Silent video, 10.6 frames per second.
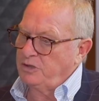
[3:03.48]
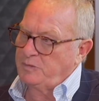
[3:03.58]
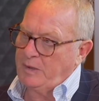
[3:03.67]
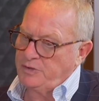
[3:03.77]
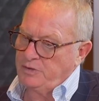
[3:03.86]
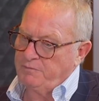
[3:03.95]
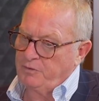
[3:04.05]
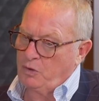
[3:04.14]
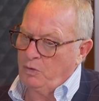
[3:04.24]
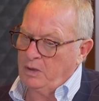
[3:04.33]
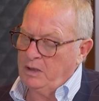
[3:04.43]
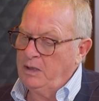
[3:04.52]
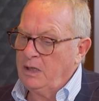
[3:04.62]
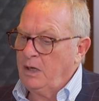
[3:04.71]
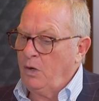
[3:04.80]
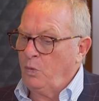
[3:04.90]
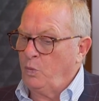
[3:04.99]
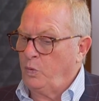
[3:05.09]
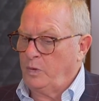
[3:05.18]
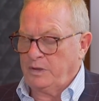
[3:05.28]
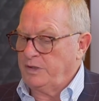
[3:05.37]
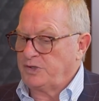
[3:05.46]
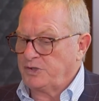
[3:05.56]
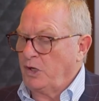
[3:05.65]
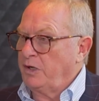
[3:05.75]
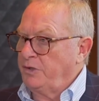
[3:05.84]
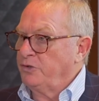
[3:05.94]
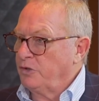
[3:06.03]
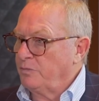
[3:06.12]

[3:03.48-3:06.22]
expansion of Fekola. This is not a near-term